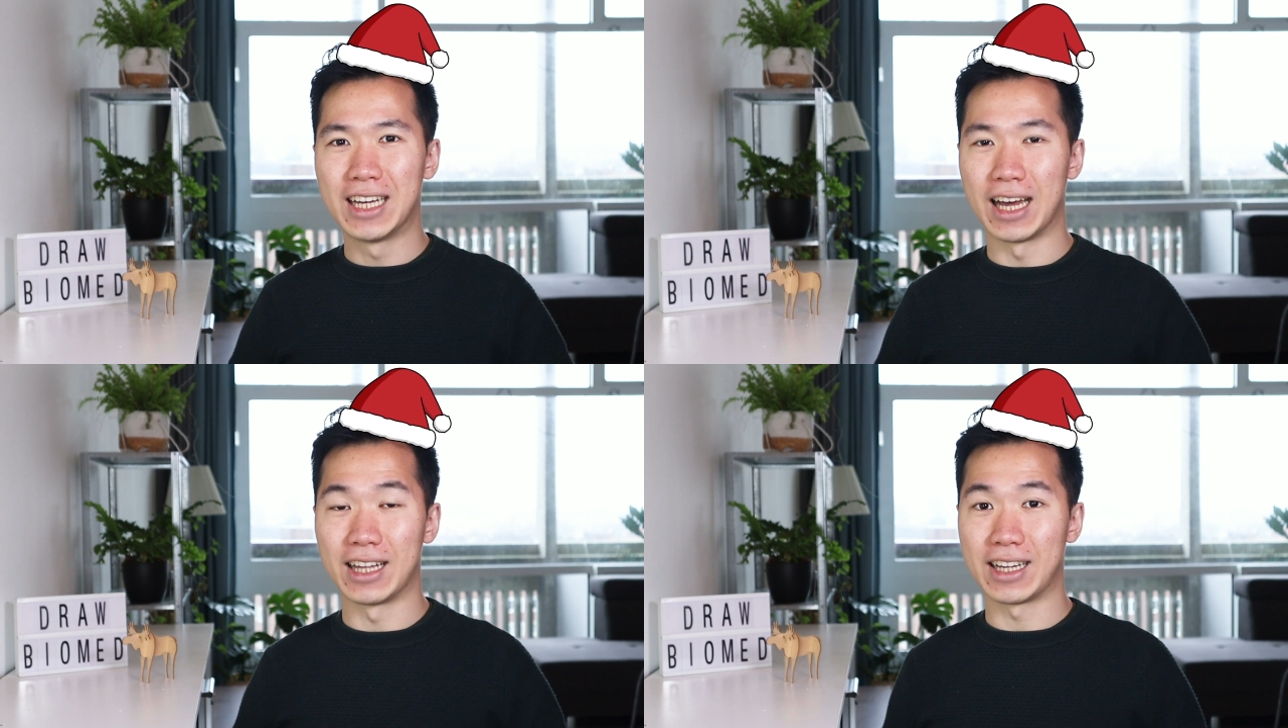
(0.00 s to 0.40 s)

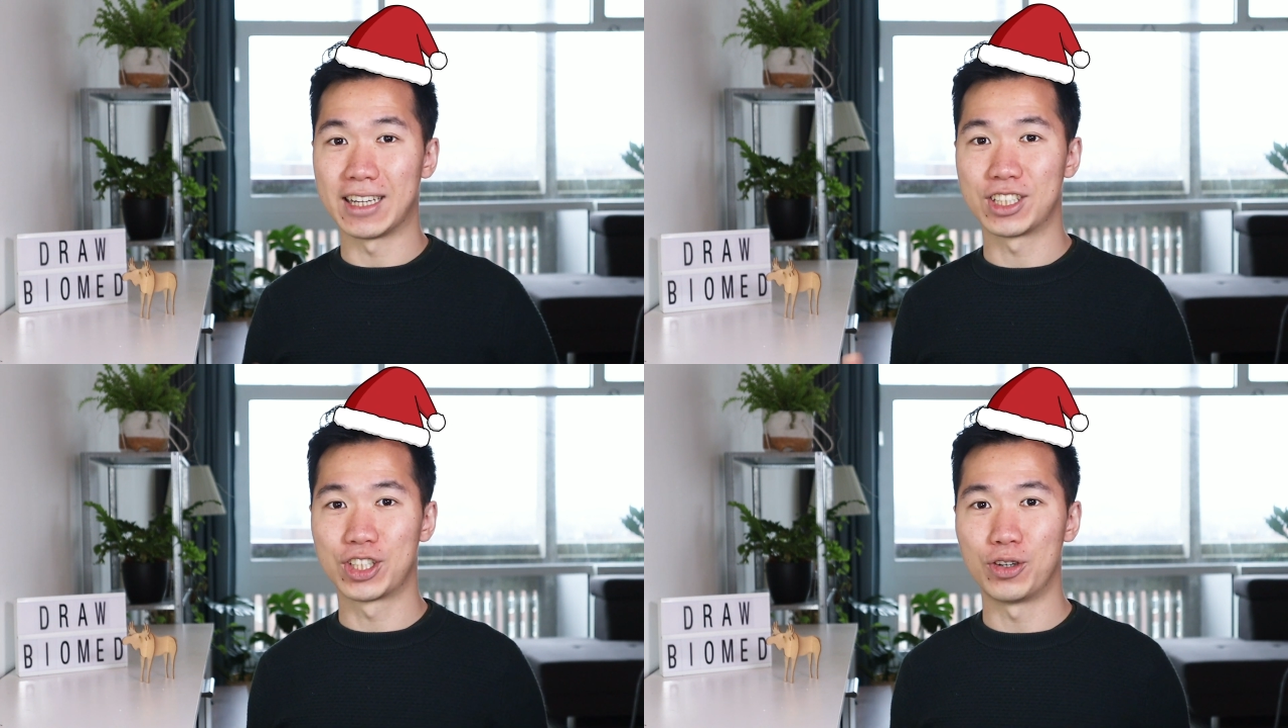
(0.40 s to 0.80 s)
That
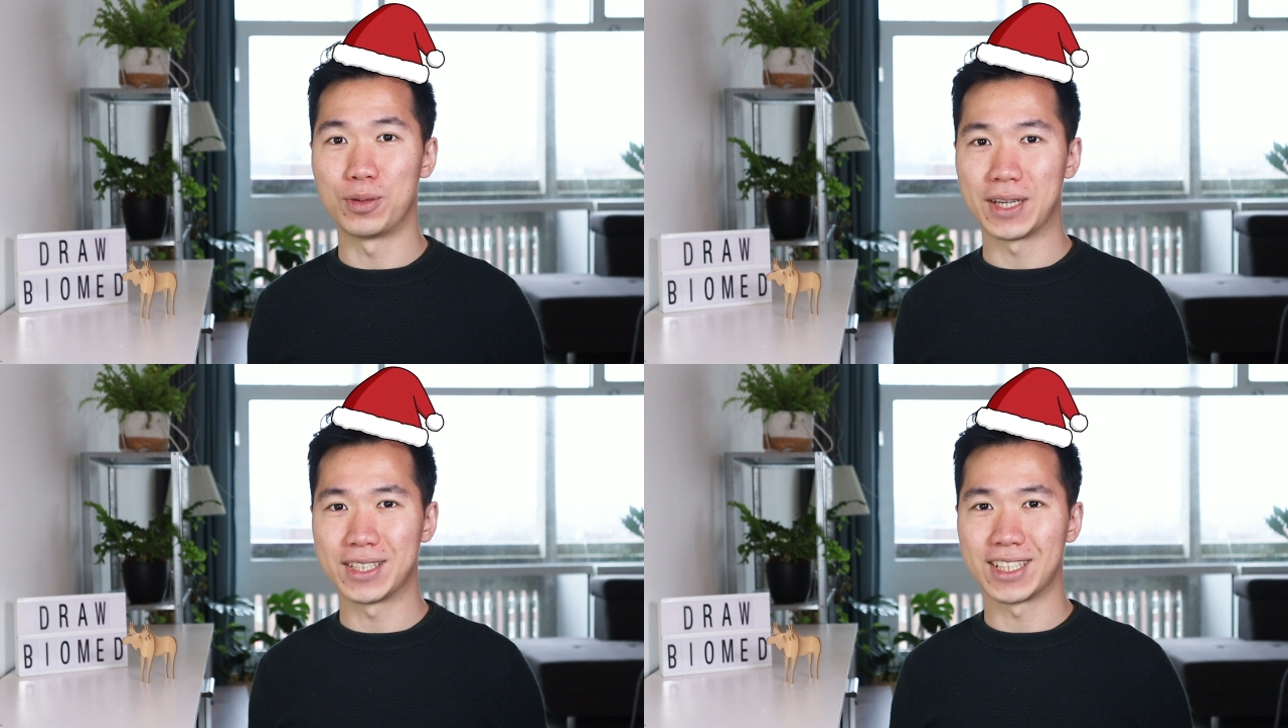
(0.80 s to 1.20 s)
is so
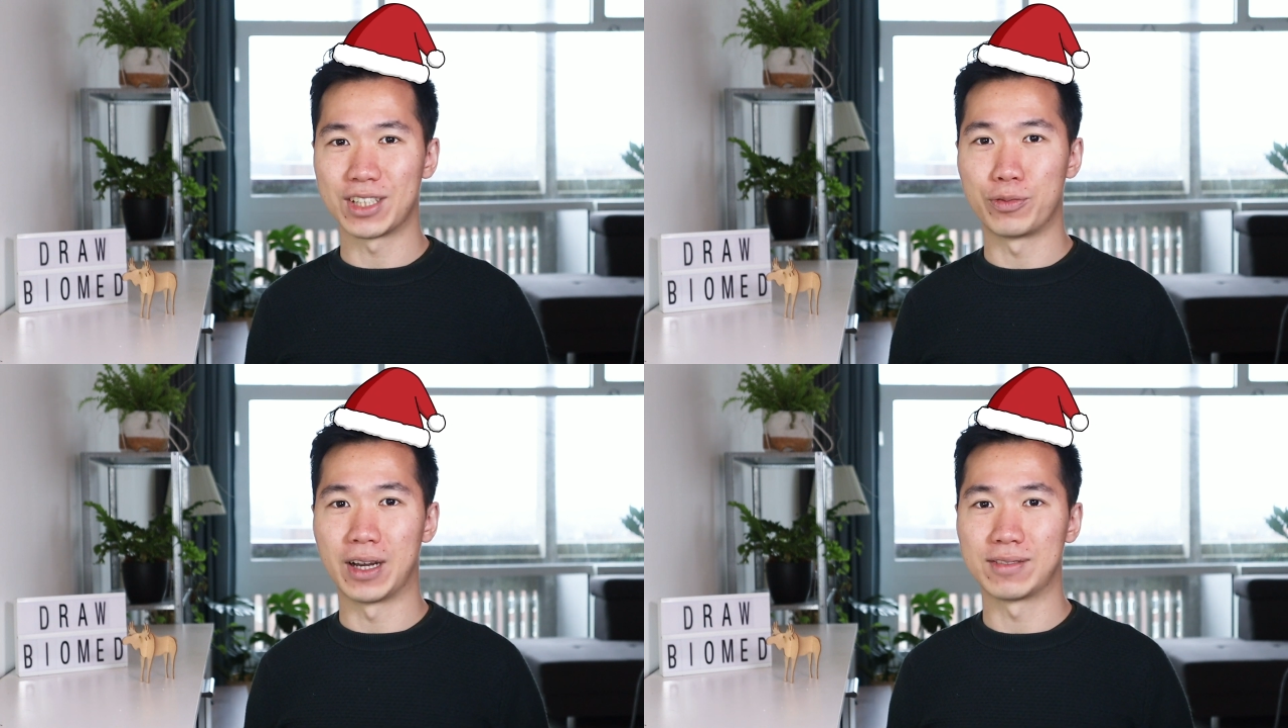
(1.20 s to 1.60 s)

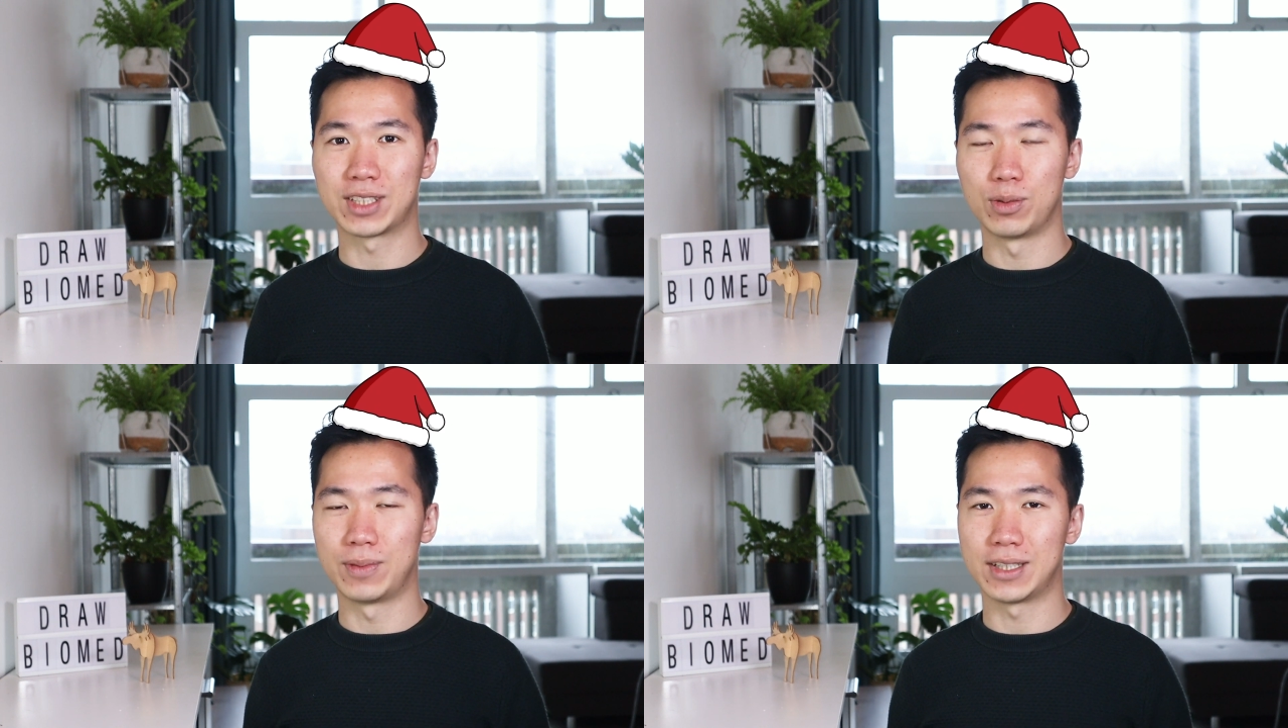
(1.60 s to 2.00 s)
amazing. We have
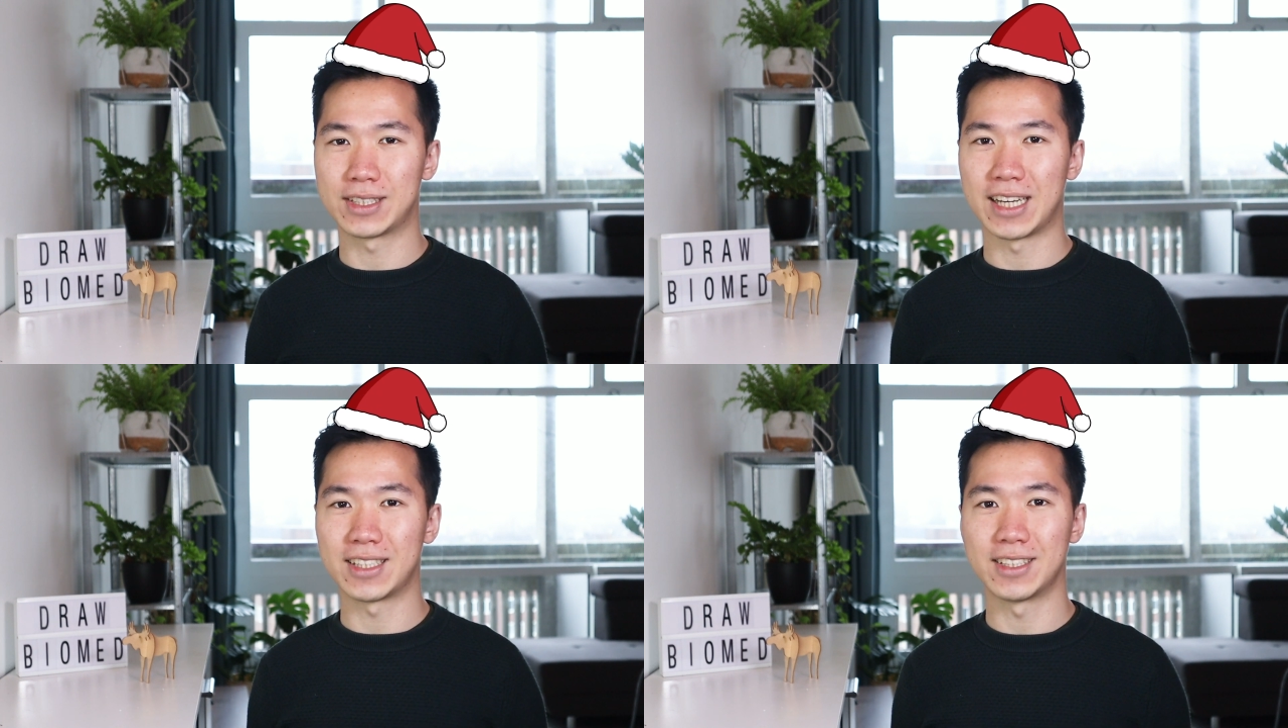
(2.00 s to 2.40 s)
so many
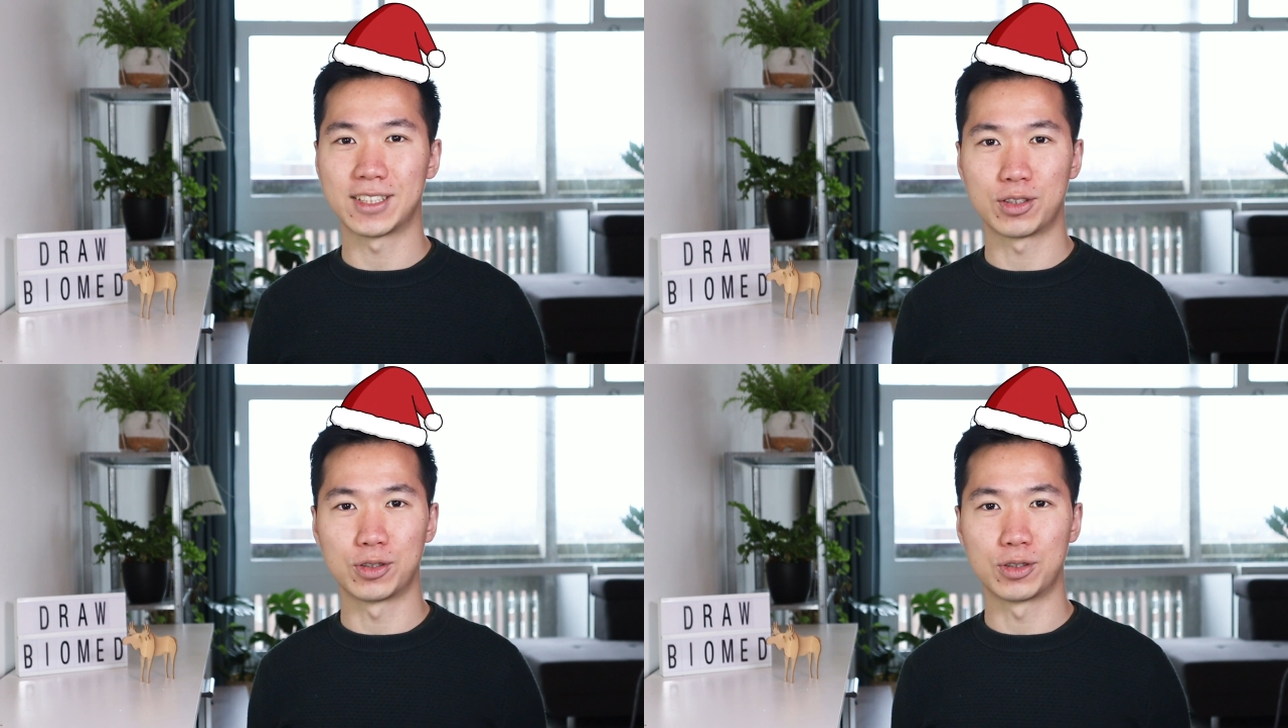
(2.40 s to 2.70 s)
scientists